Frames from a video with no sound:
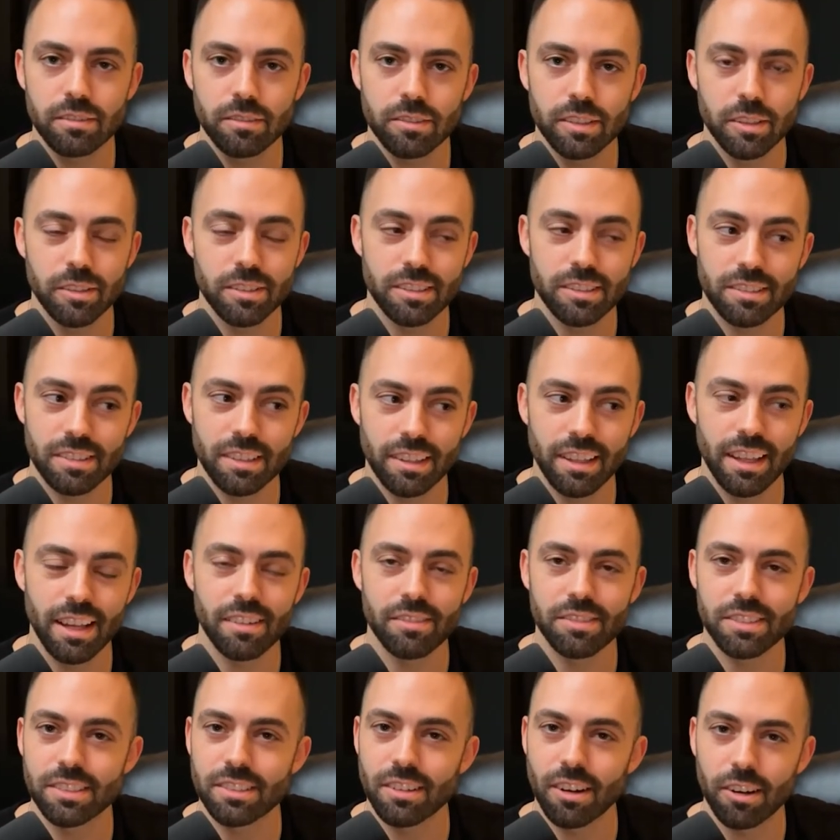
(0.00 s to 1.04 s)
It's a lot
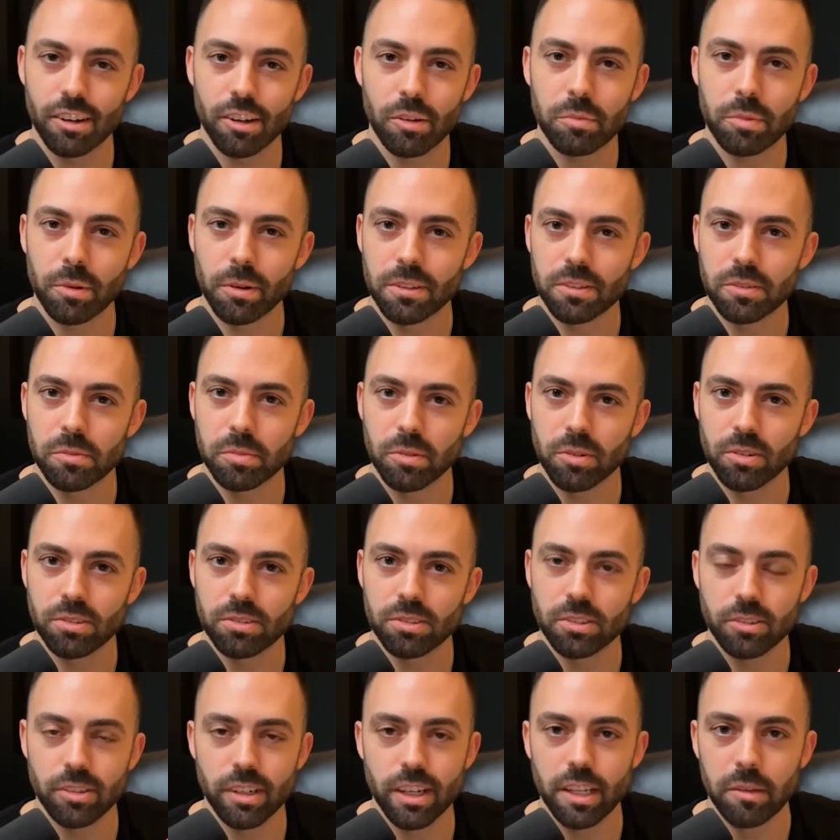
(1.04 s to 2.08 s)
of startup principles,
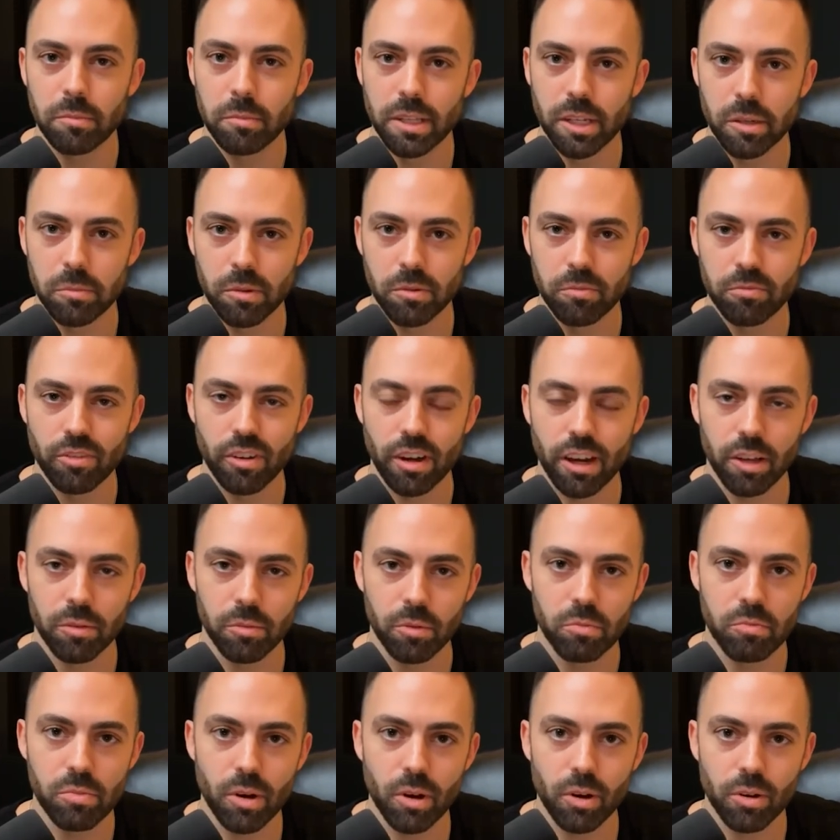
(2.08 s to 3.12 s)
creating minimum
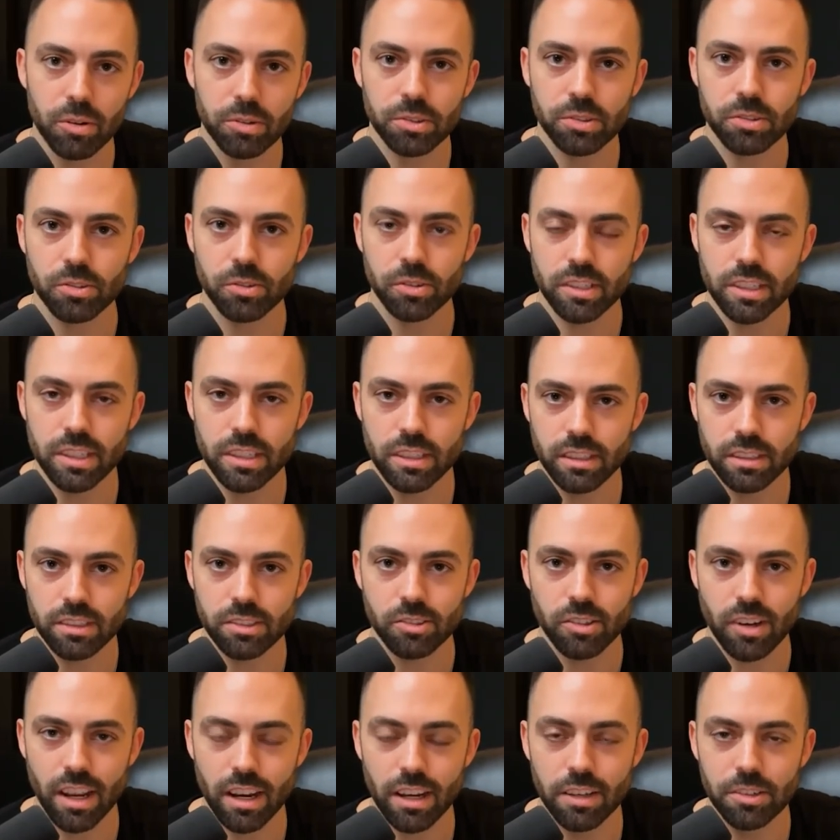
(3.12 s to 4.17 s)
viable post
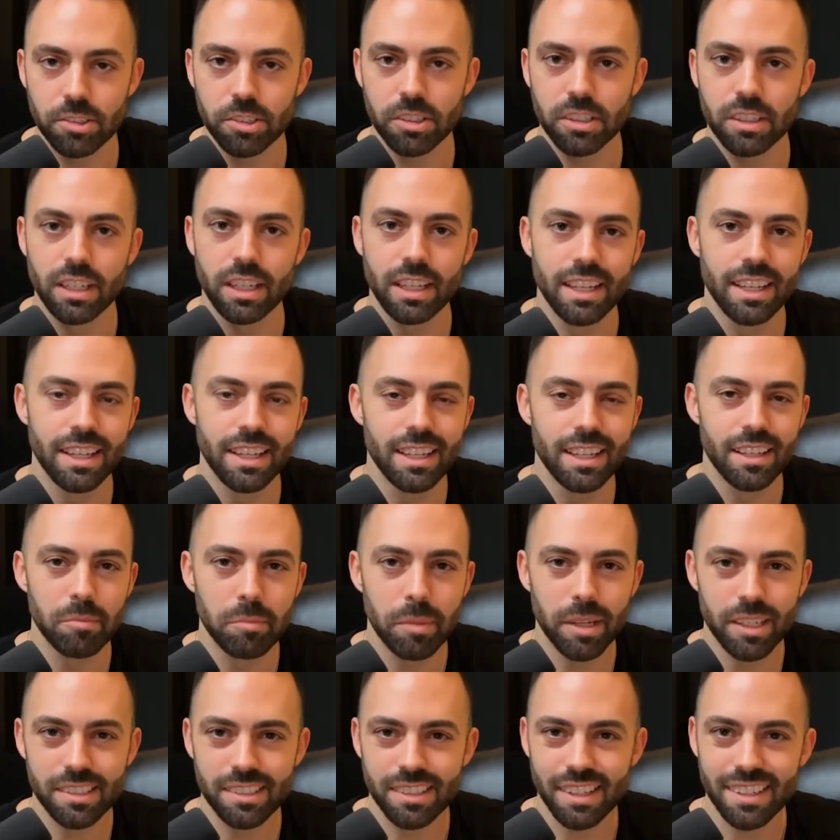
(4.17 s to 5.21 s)
strategy
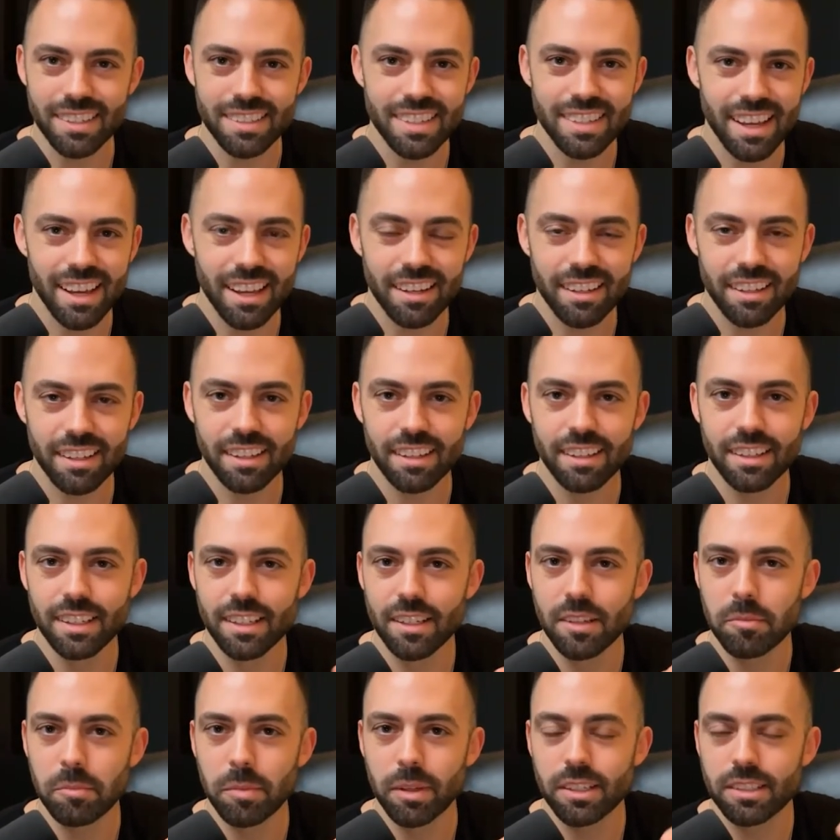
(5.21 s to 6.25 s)
based on data,
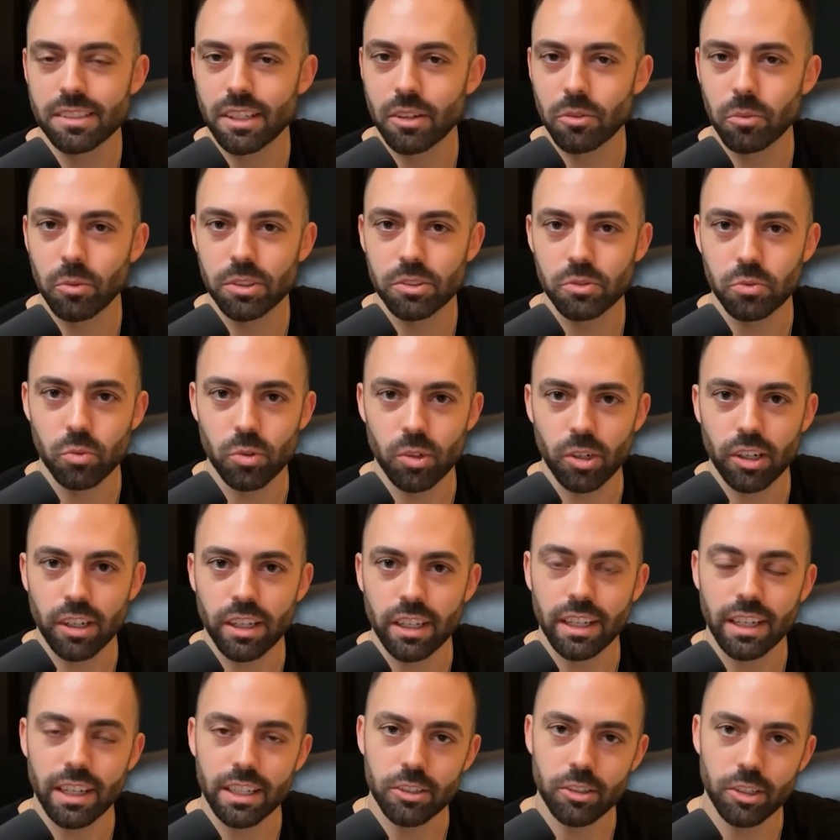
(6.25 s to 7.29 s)
based on what's
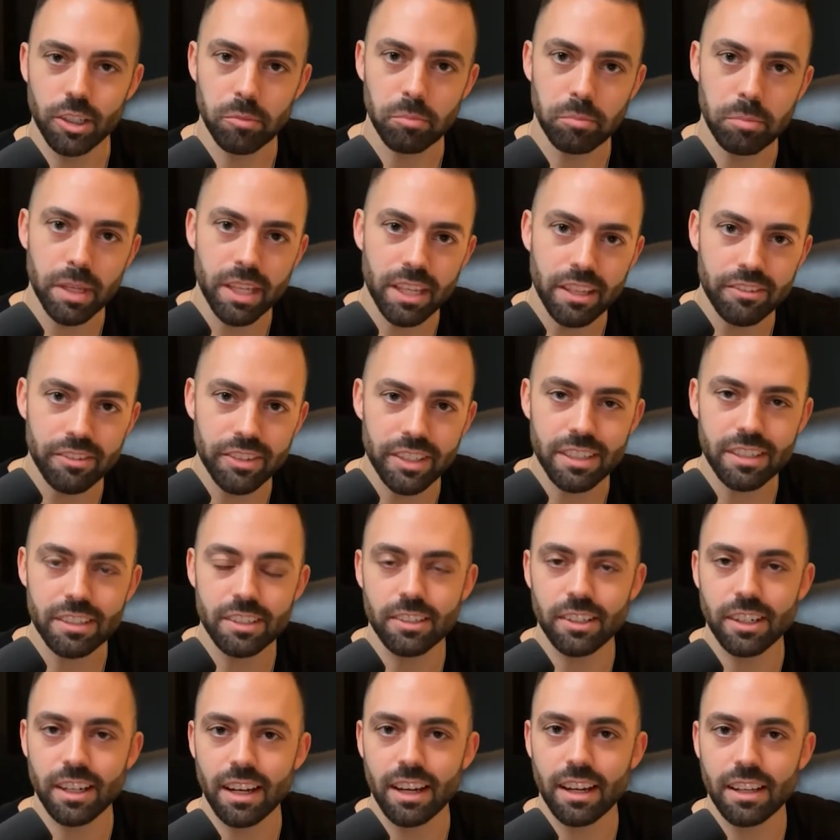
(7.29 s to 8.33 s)
working, and you can pivot
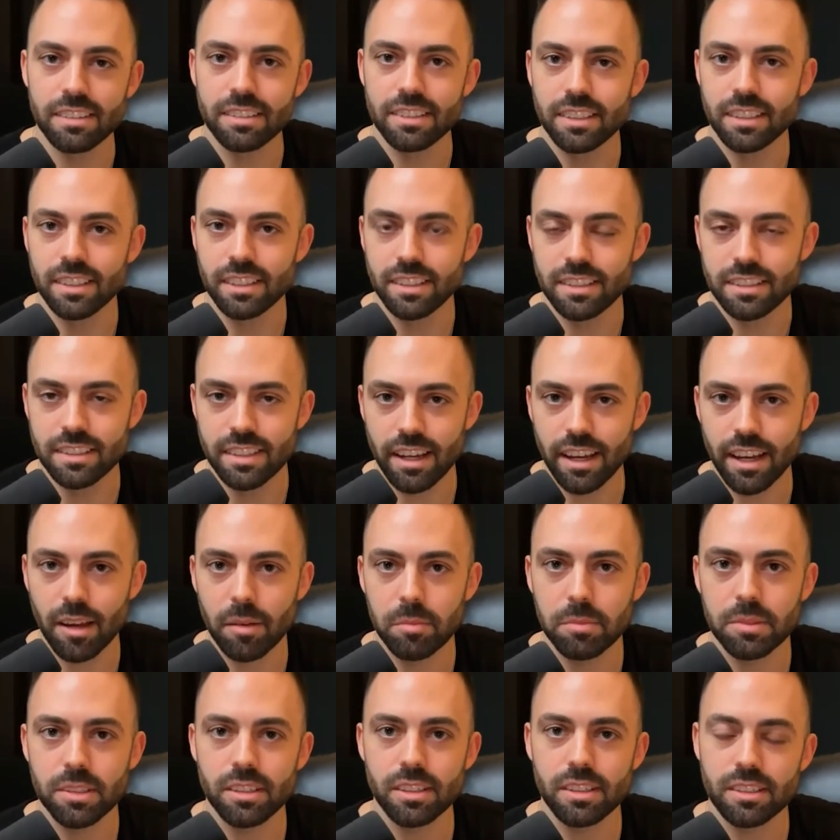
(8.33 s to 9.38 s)
your content,
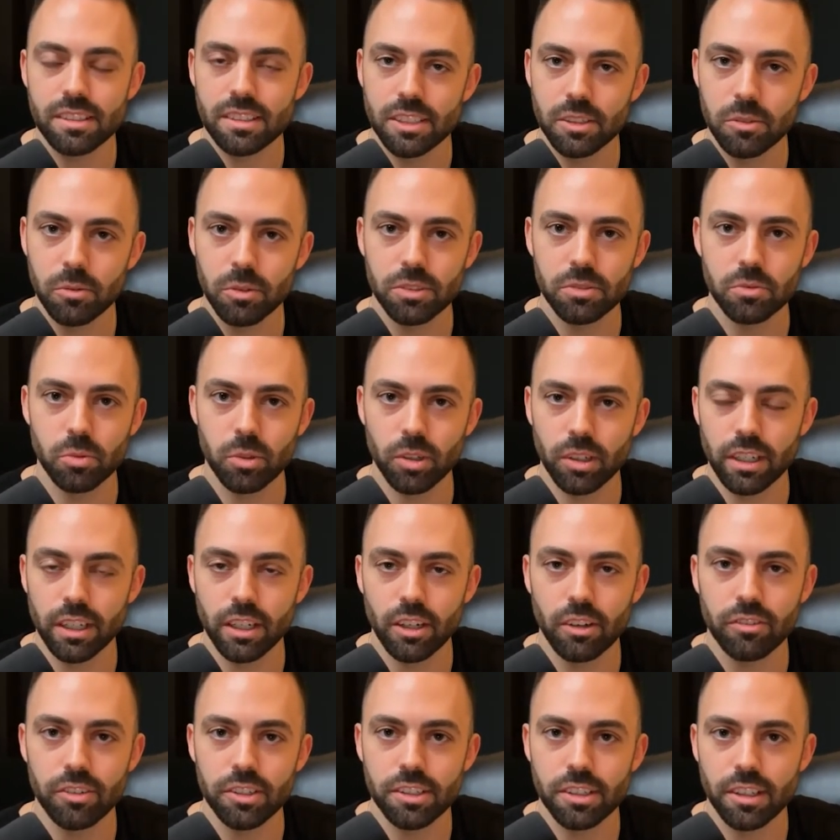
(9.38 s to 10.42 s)
adapt, and see what's working
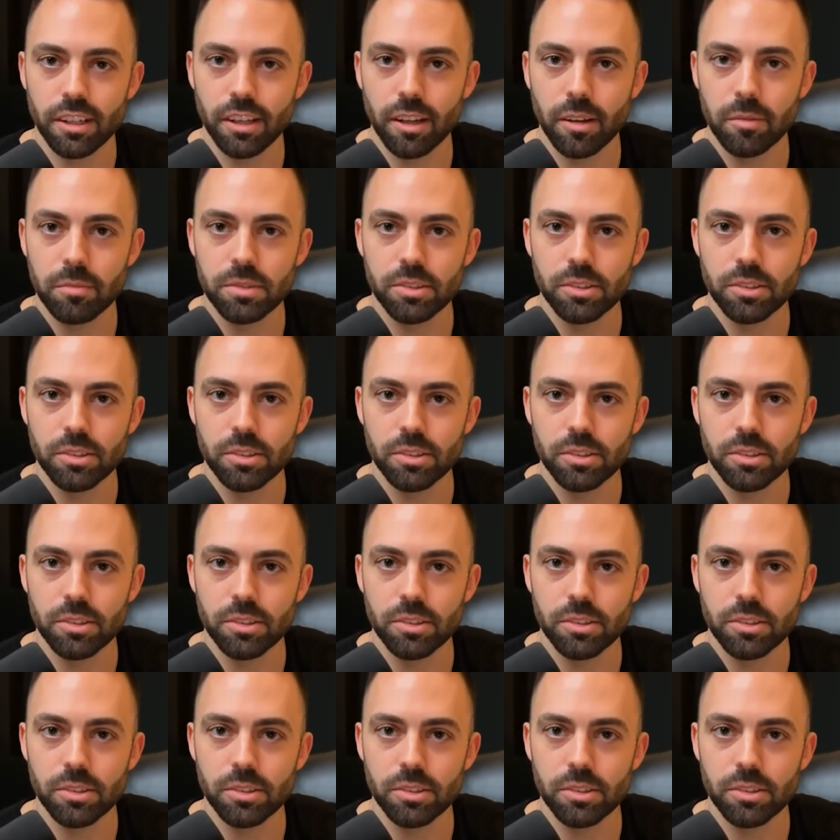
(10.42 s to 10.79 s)
over time.